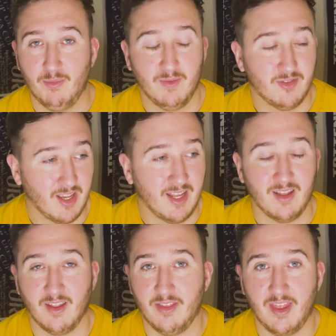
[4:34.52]
We've
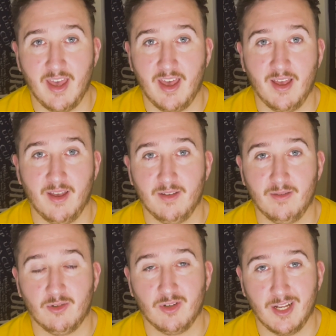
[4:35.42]
seen their
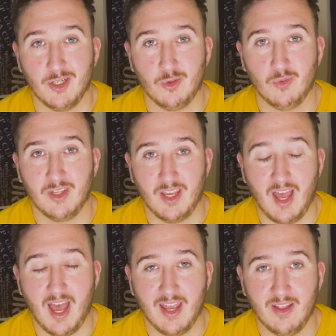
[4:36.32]
credentials
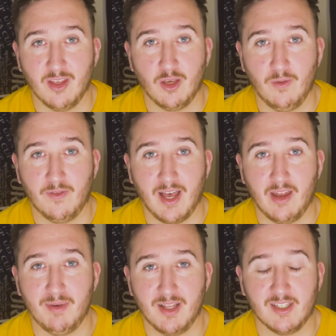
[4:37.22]
in the youth
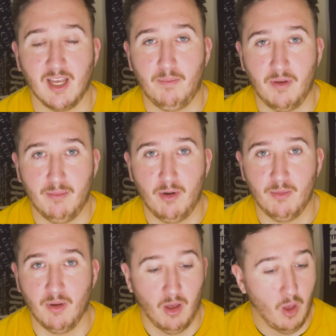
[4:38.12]
academy and set up at the
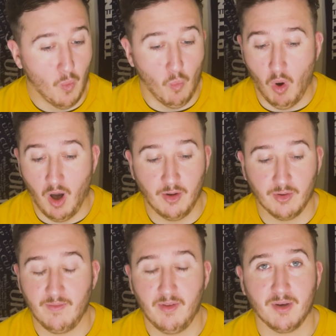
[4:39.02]
moment. Why
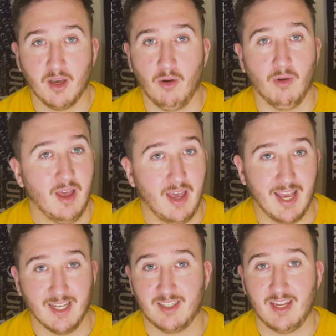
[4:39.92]
not give them a go?
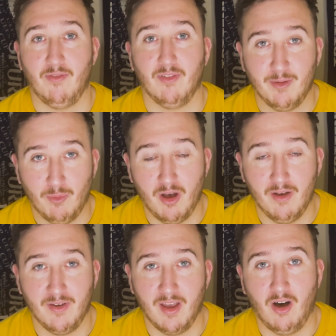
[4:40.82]
It's definitely
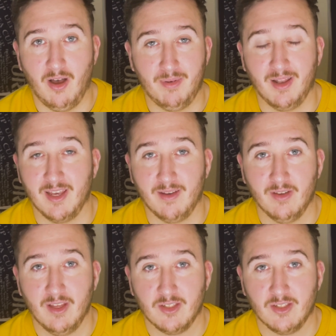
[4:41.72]
worth it, I believe.